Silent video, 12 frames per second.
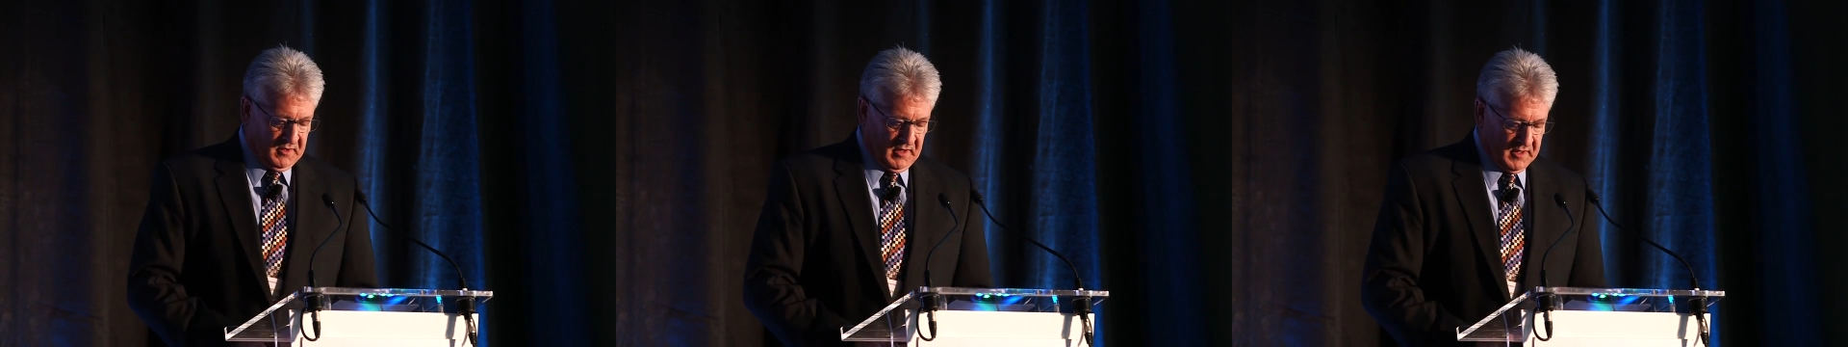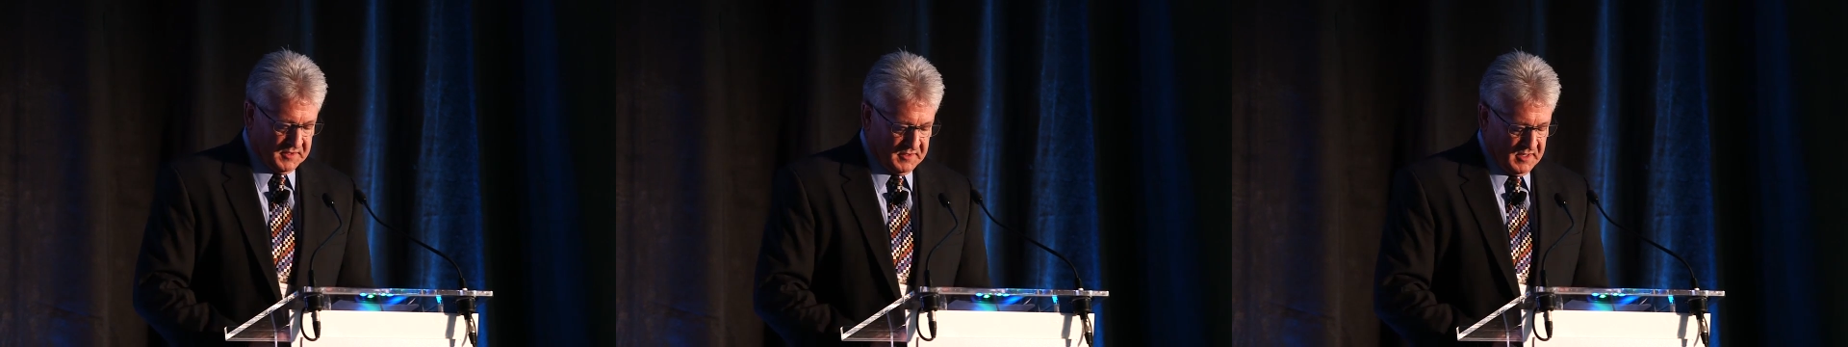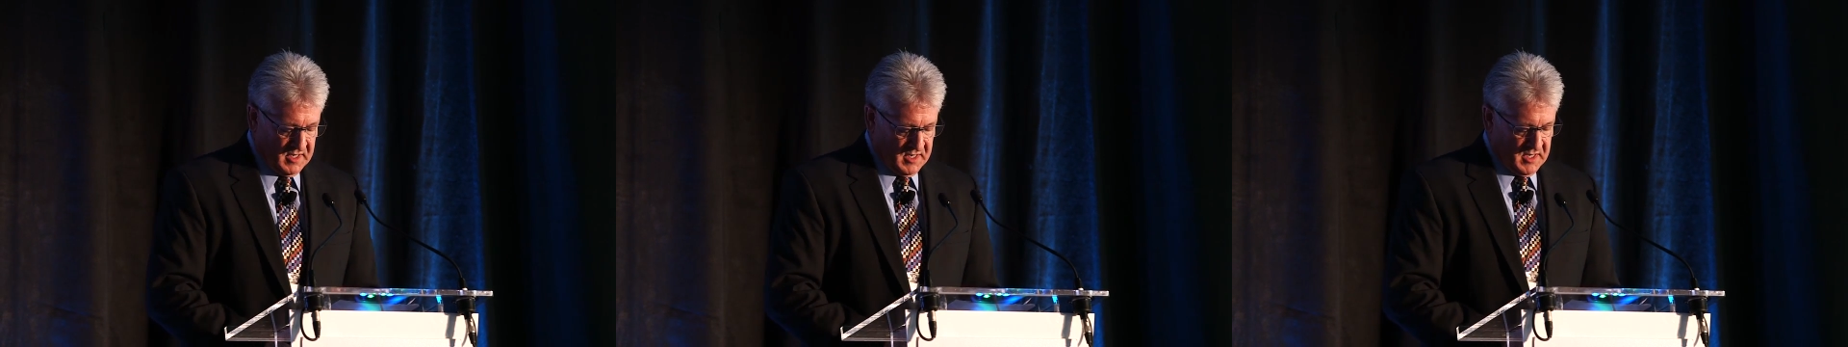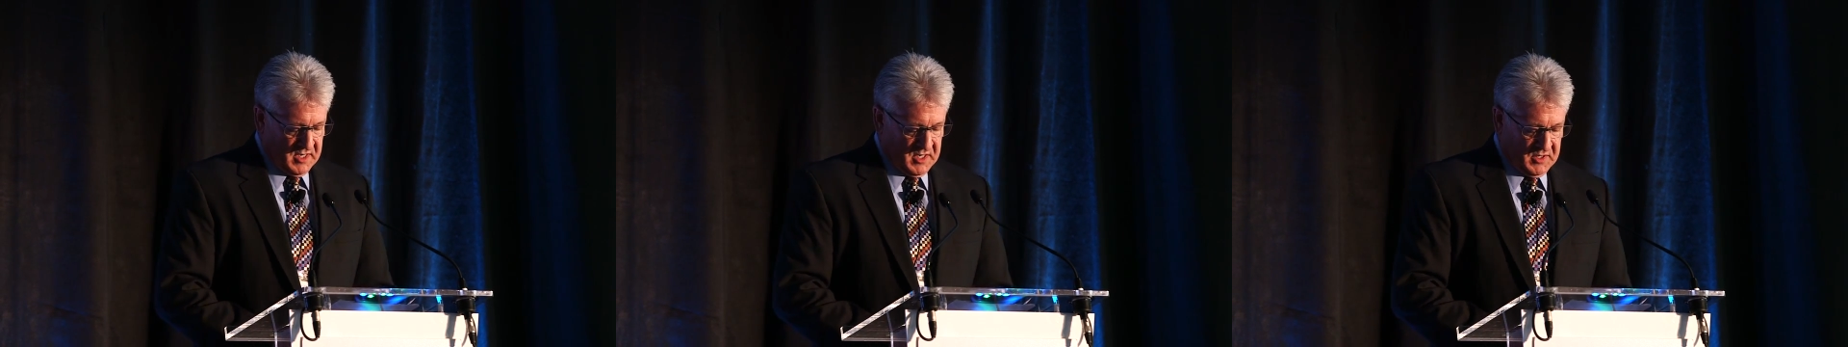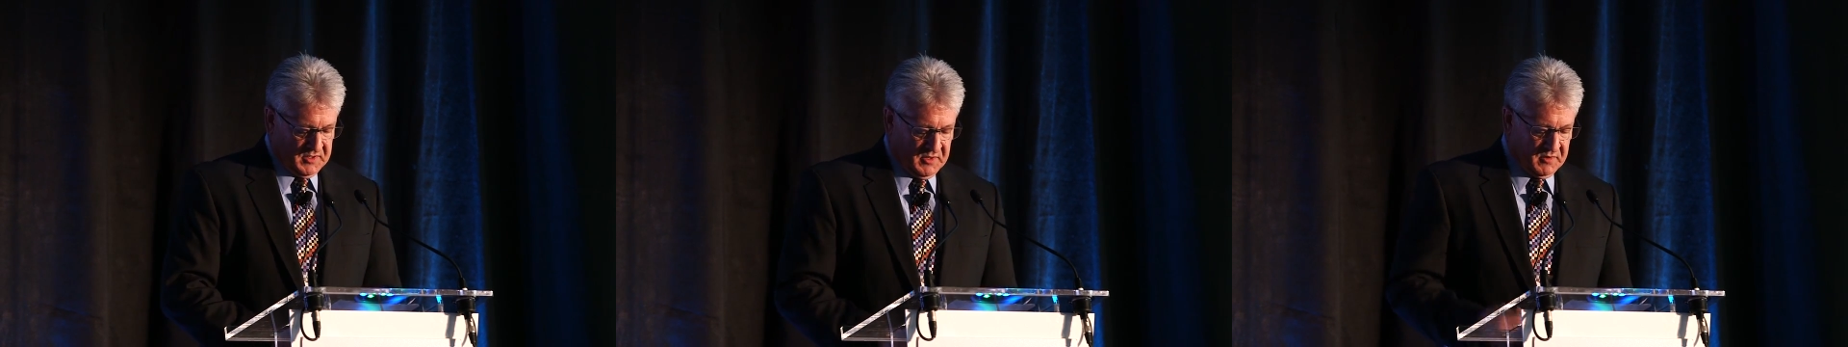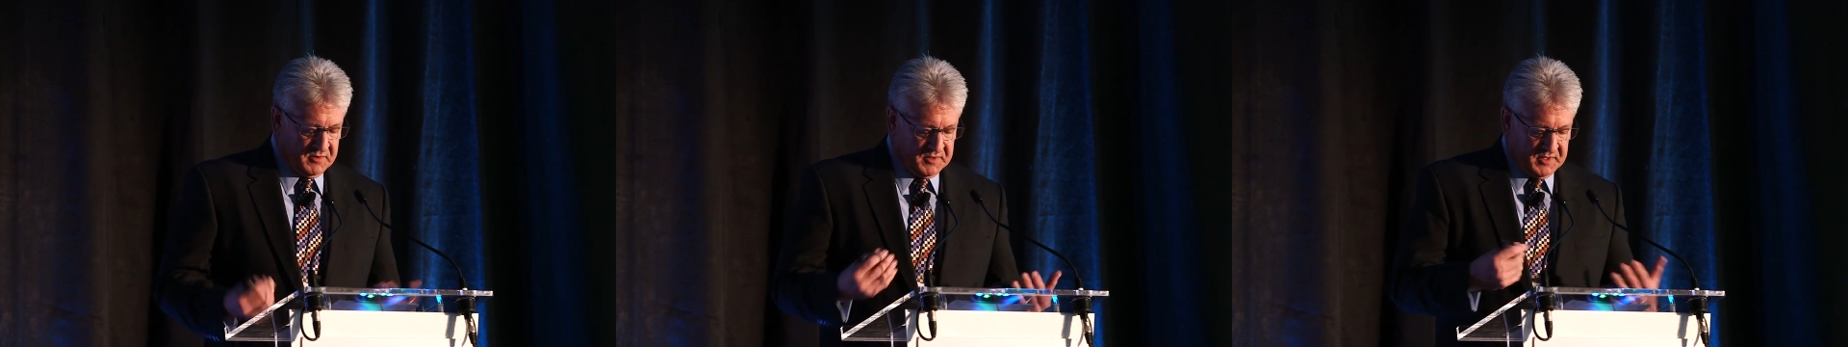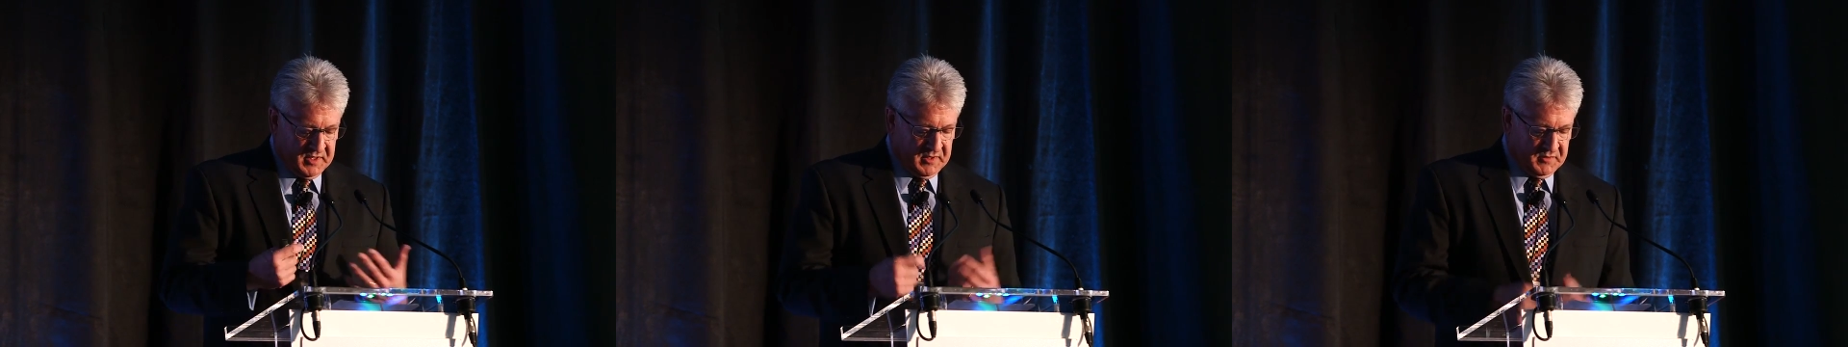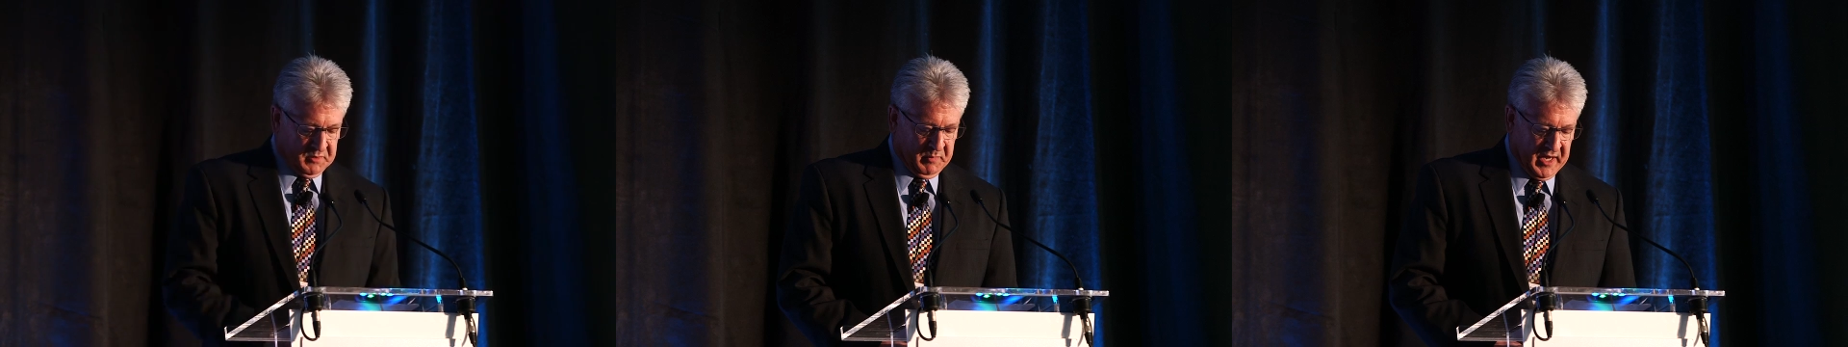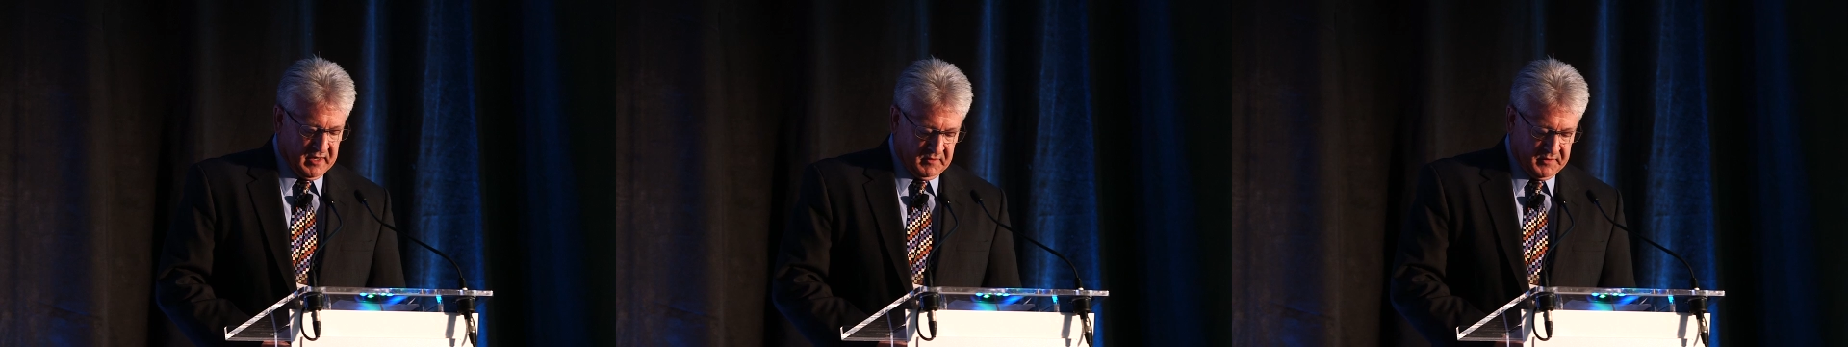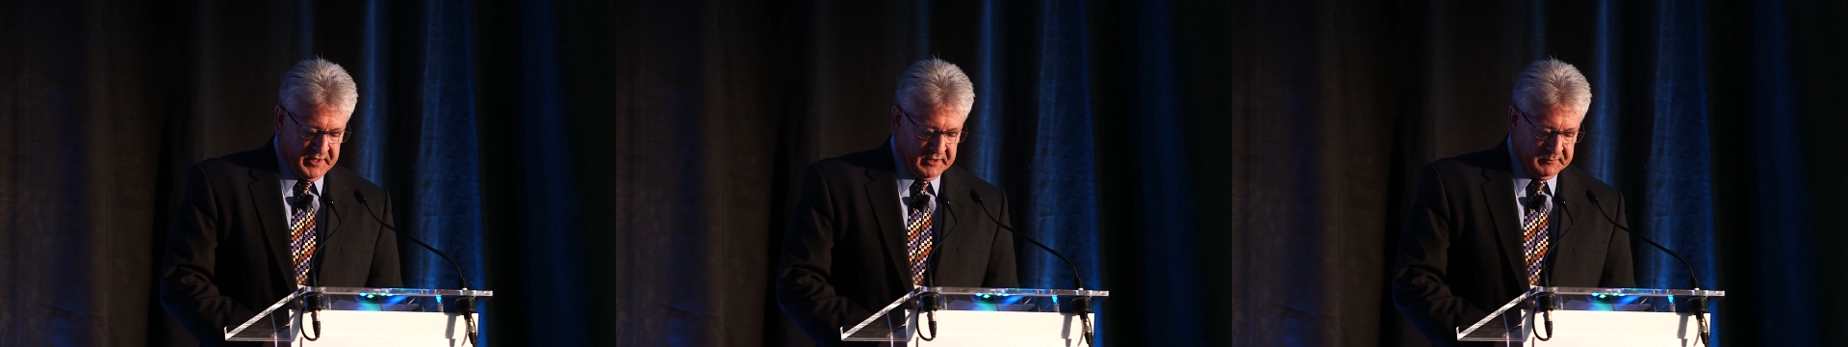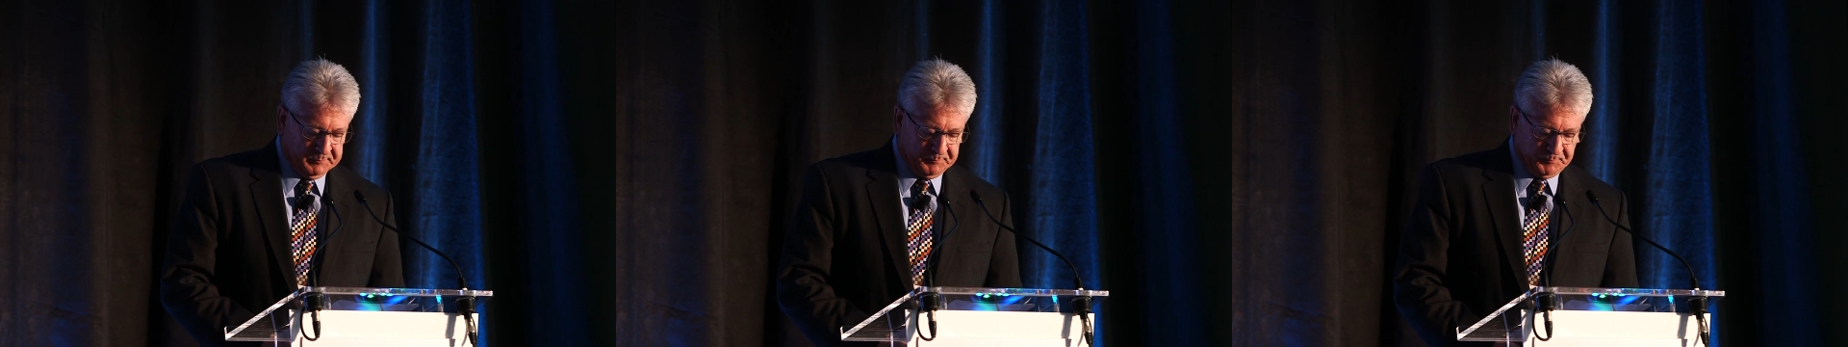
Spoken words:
cost. So there's a battle there.